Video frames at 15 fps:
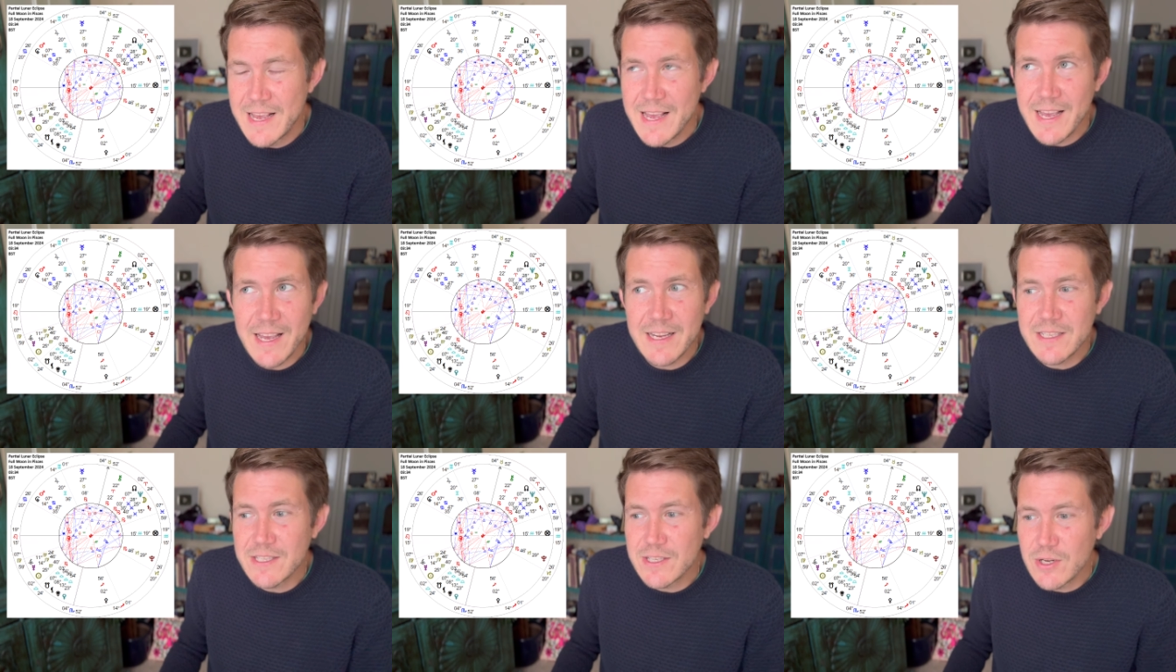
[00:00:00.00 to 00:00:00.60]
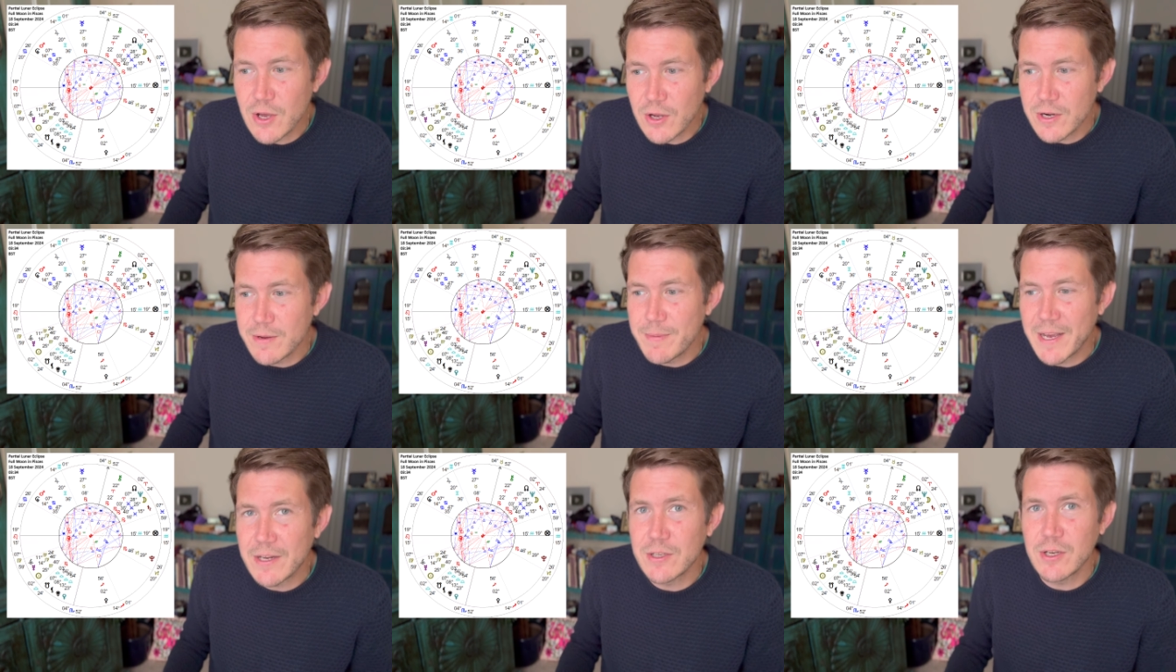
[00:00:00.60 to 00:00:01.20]
It's not
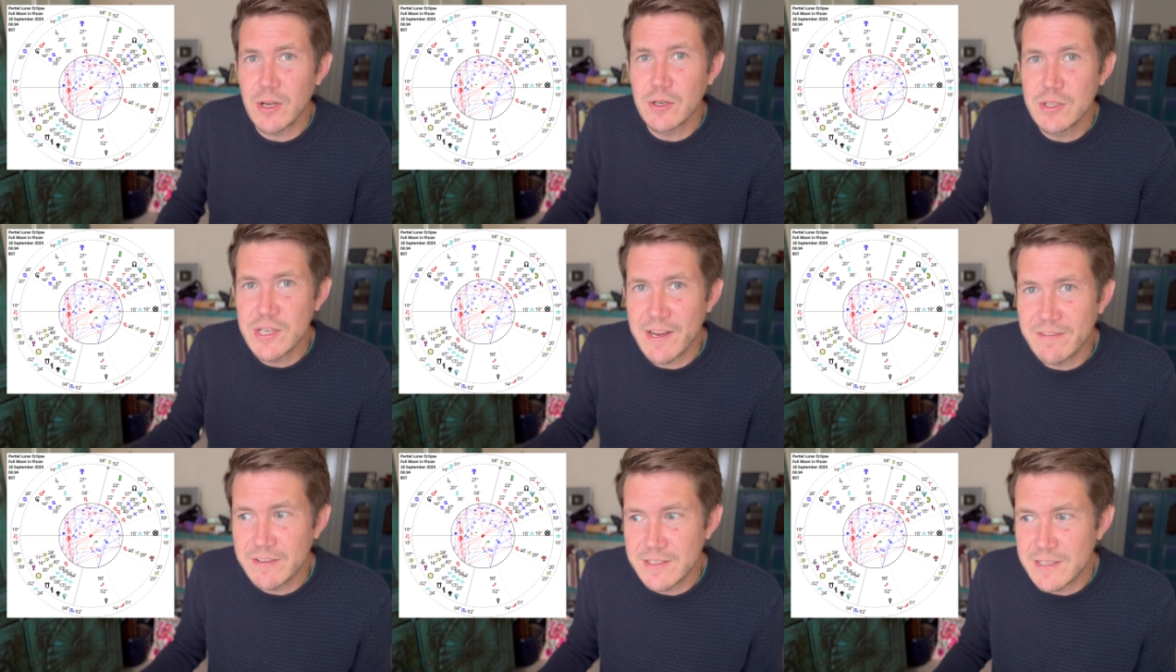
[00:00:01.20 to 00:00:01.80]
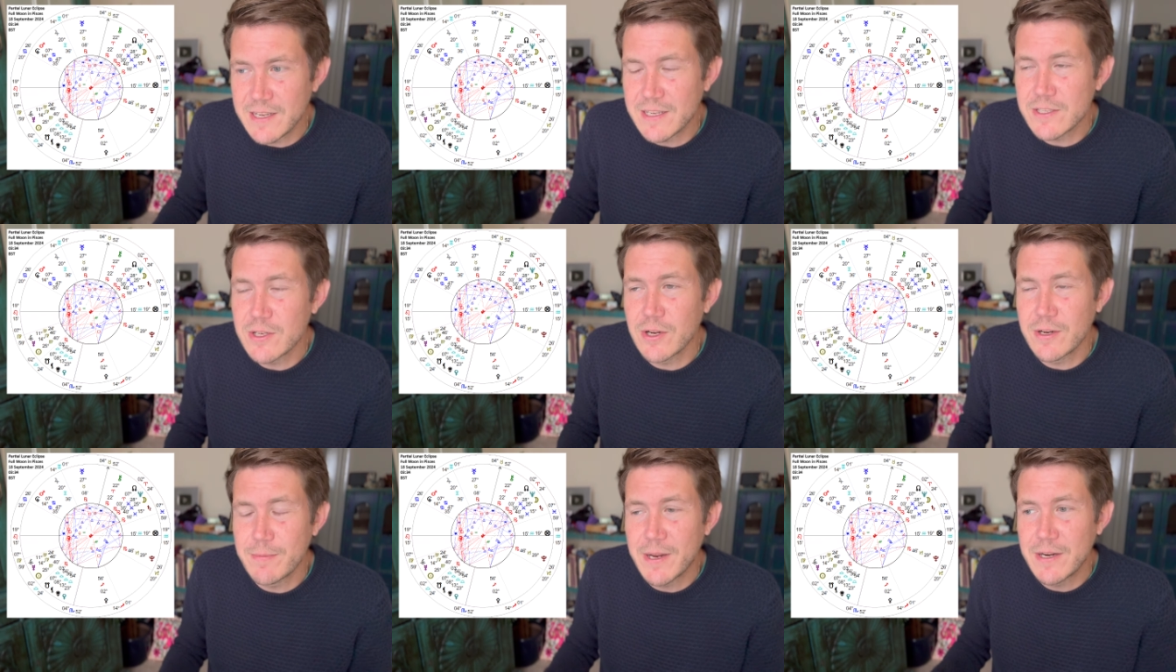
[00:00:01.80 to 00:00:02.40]
about longevity. It's
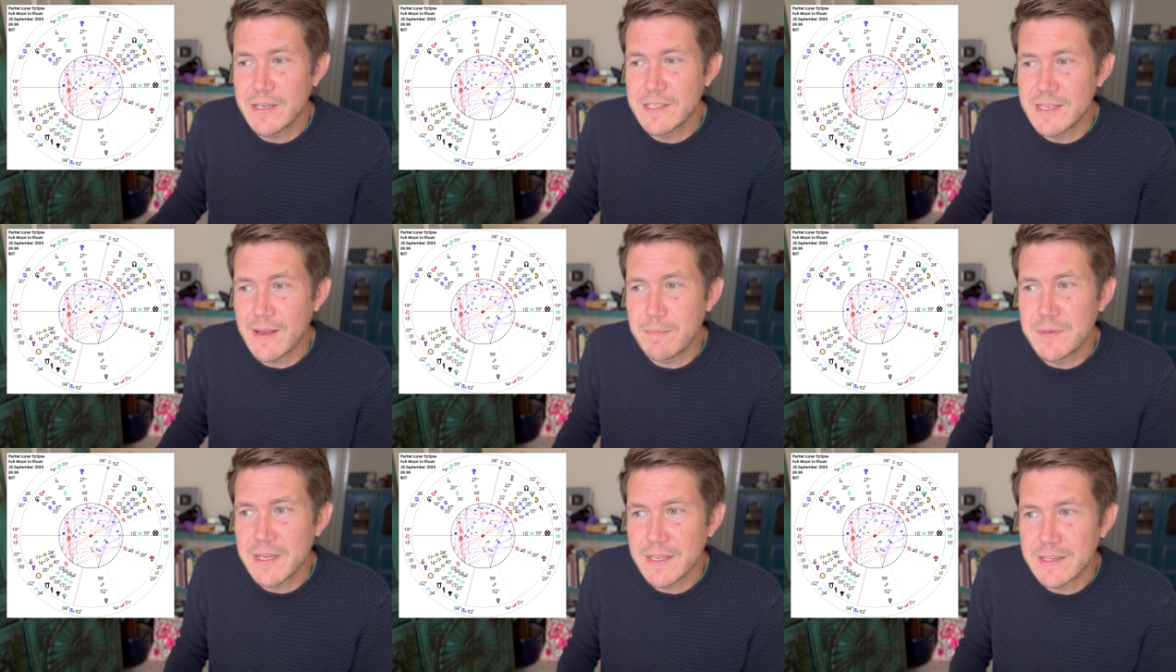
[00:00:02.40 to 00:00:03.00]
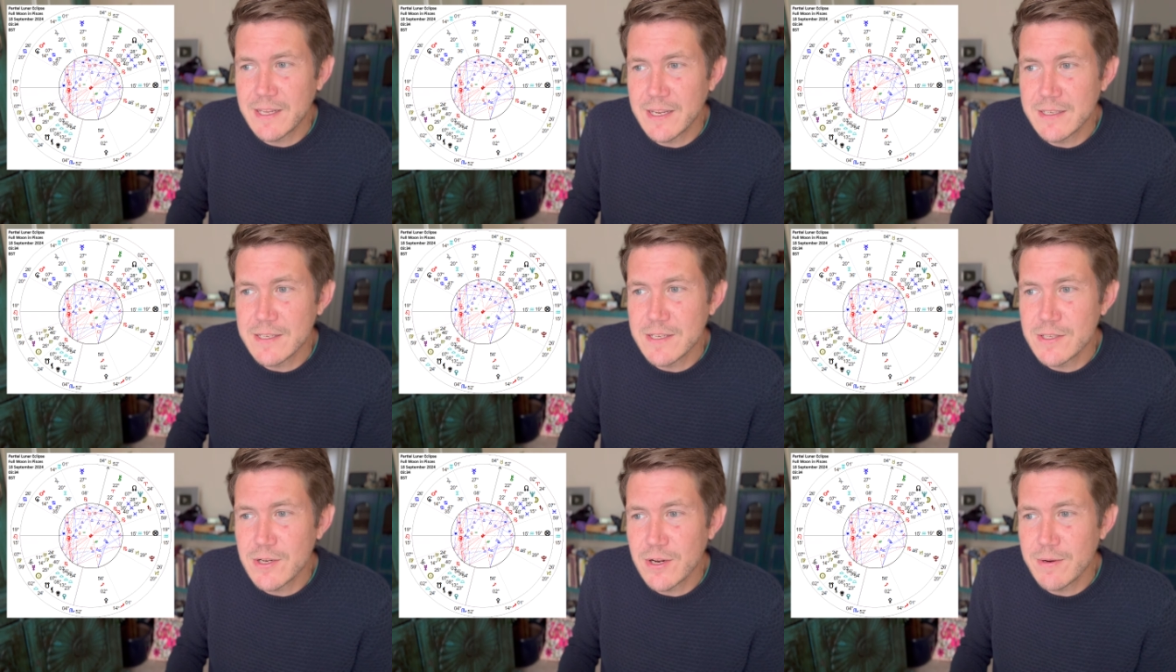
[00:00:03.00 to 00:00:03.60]
not about accepting things.
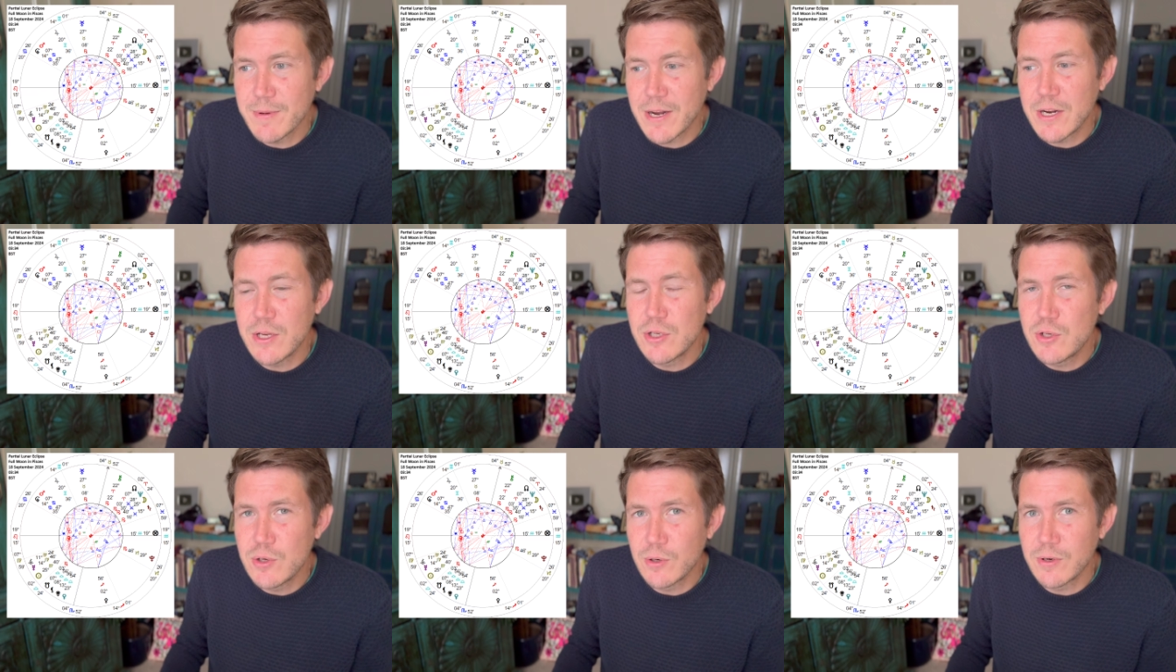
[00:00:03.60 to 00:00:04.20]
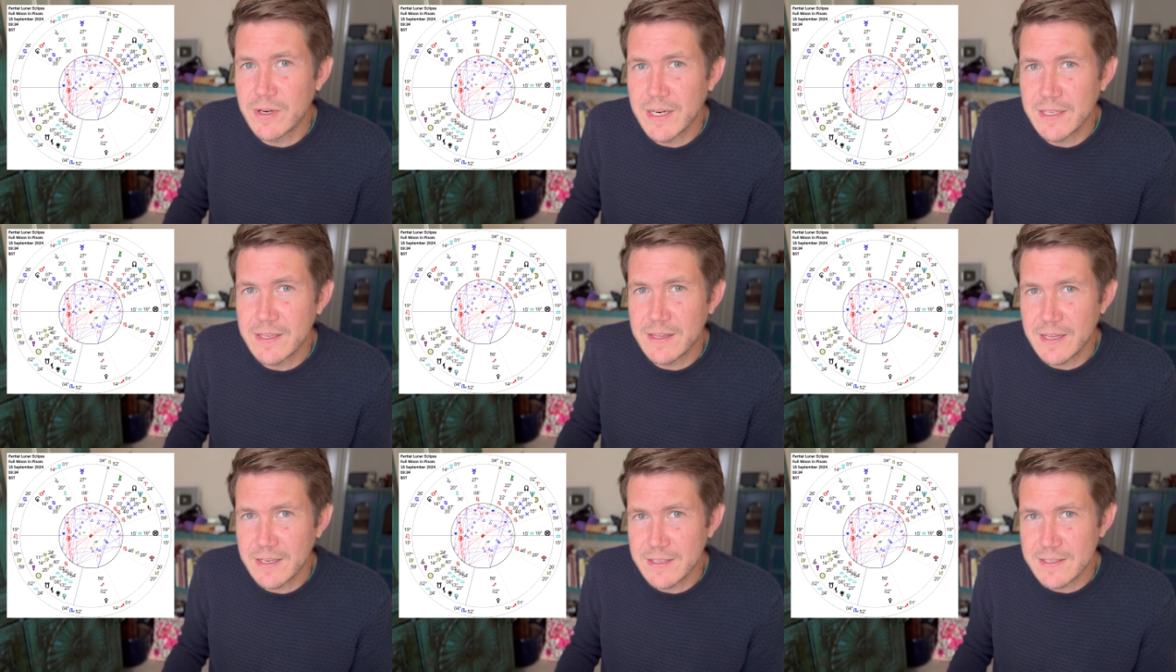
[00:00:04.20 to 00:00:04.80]
It's not about enduring
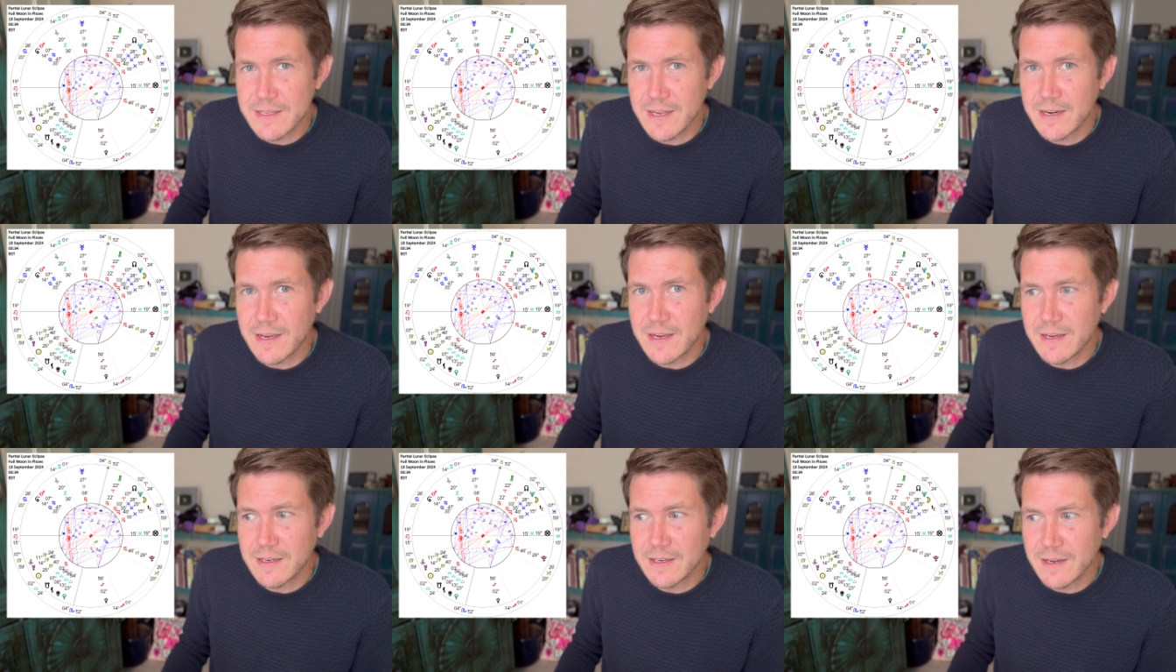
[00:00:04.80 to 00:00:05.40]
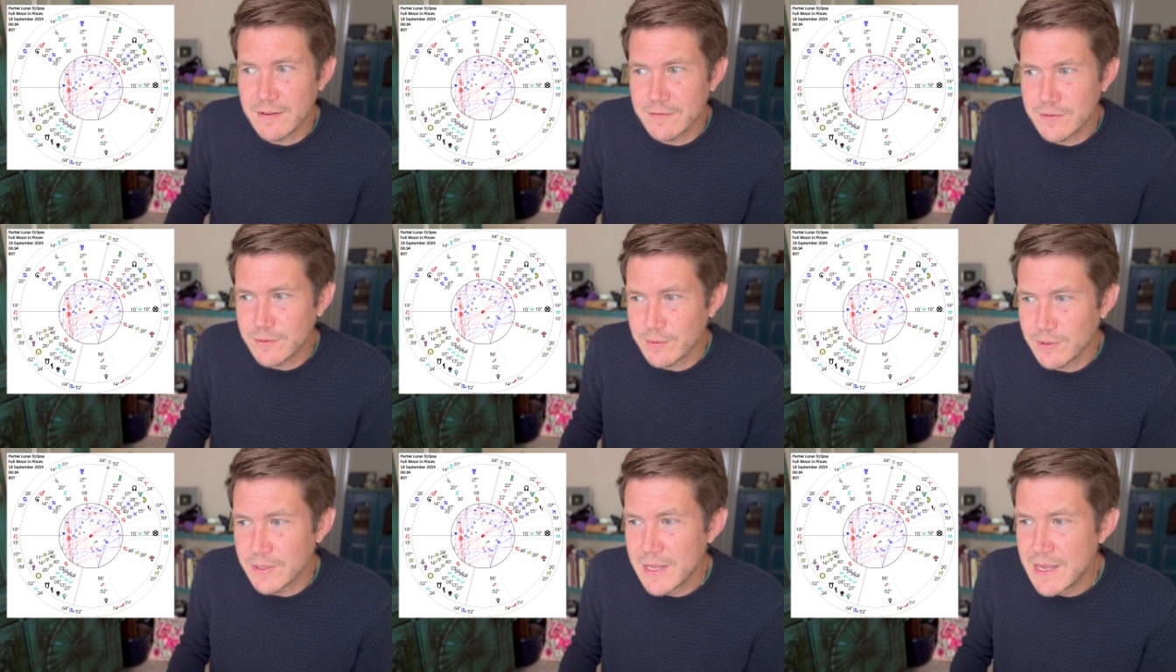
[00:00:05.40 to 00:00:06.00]
things that are
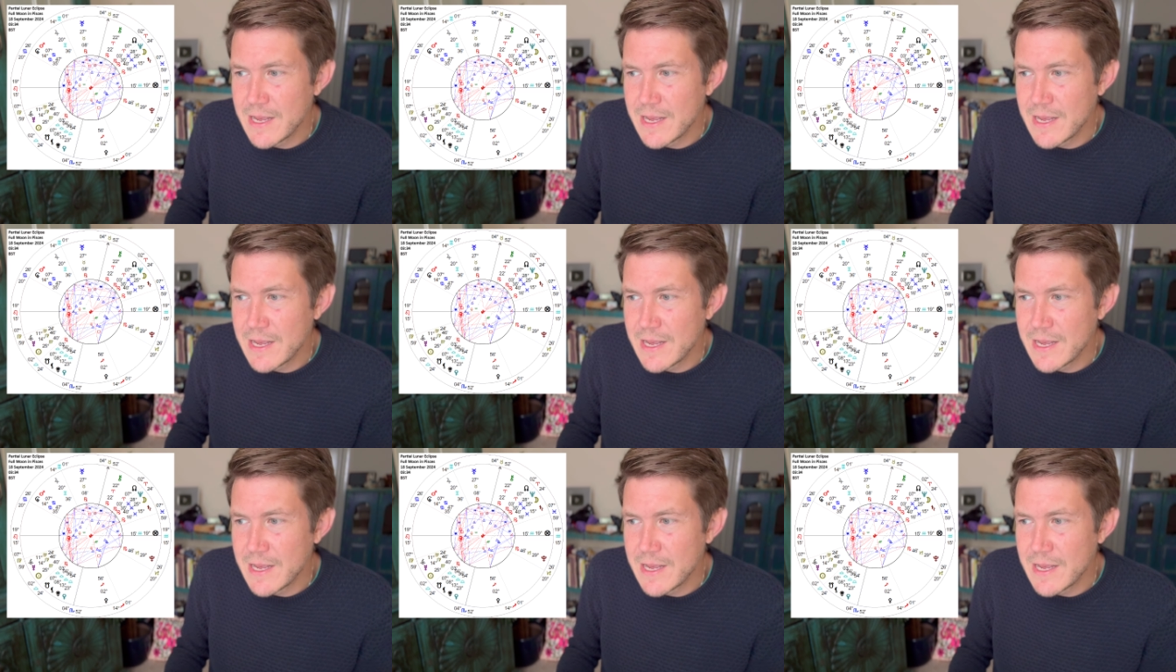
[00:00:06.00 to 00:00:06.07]
uncomfortable.